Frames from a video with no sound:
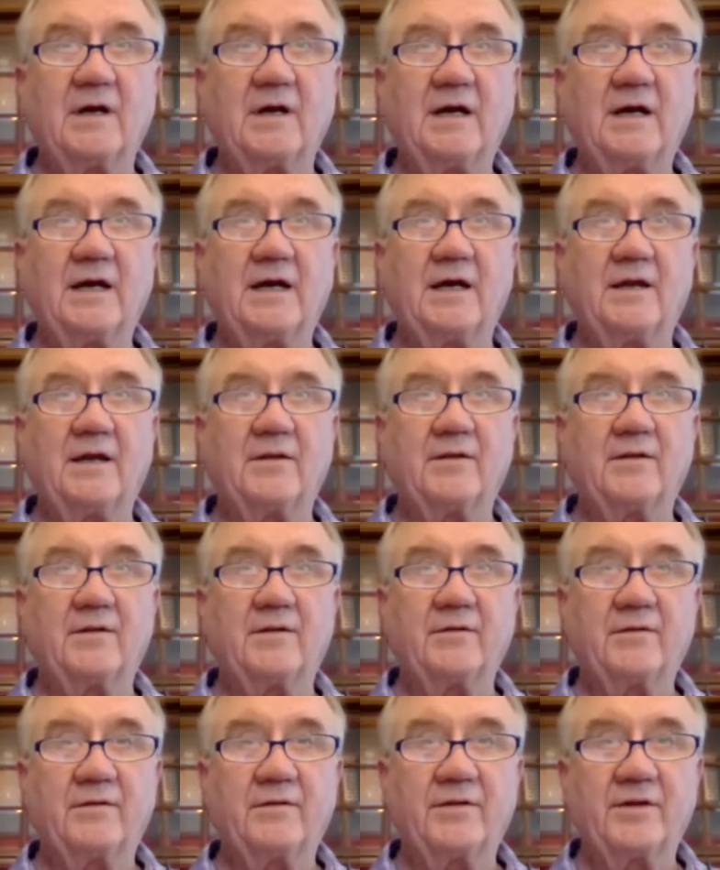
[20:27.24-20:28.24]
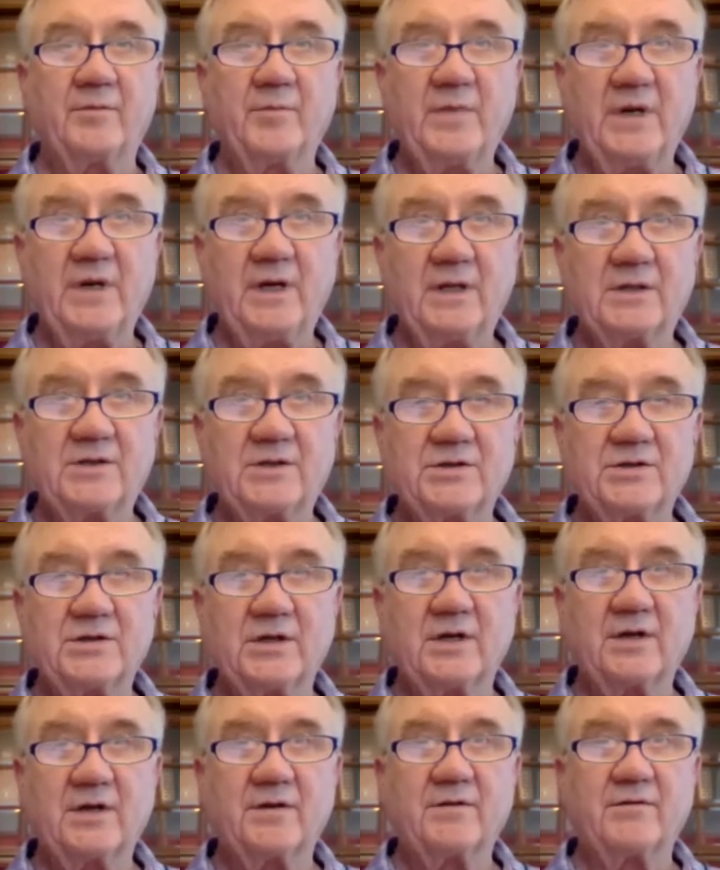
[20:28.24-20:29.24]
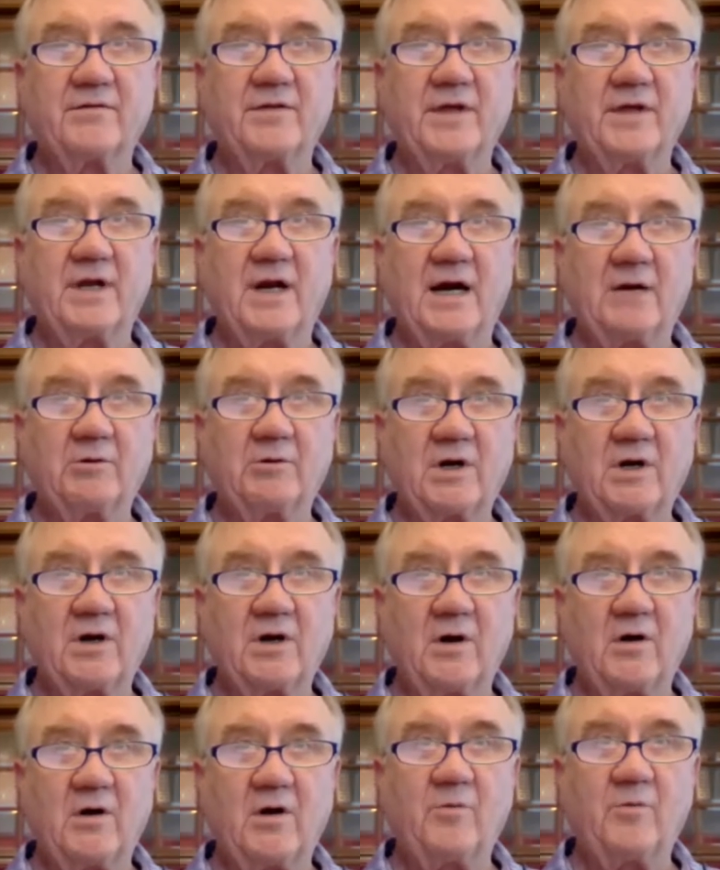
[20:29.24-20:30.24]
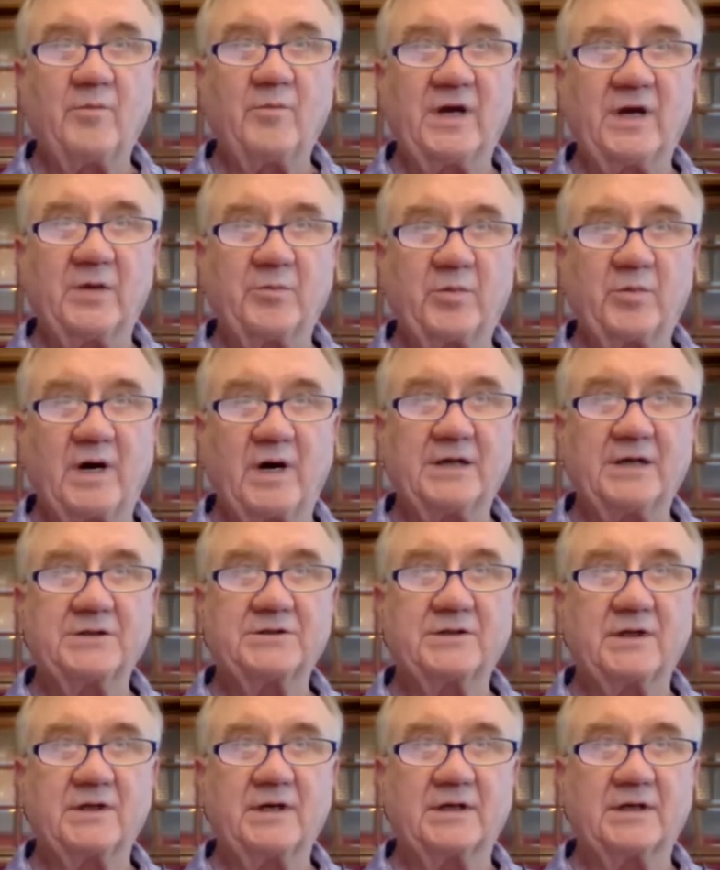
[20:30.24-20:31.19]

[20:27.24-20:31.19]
and the meats that I recall being priced